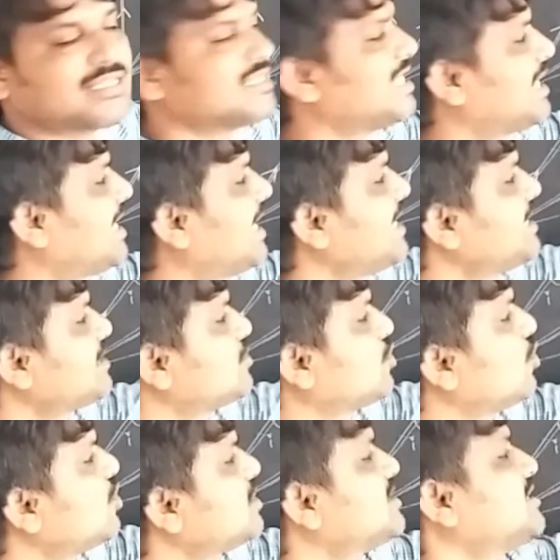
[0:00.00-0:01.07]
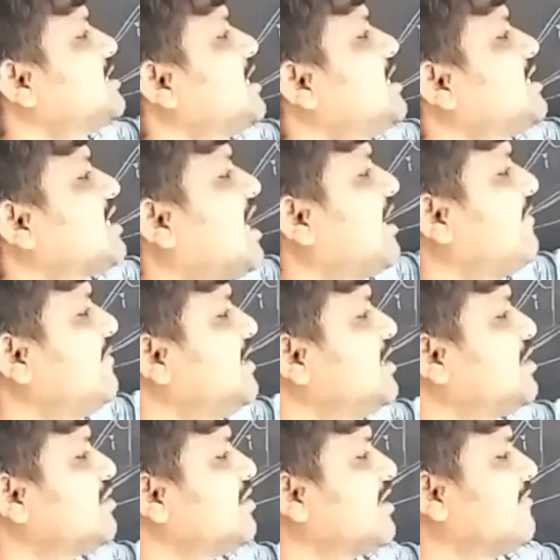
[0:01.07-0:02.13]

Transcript: the light total travel into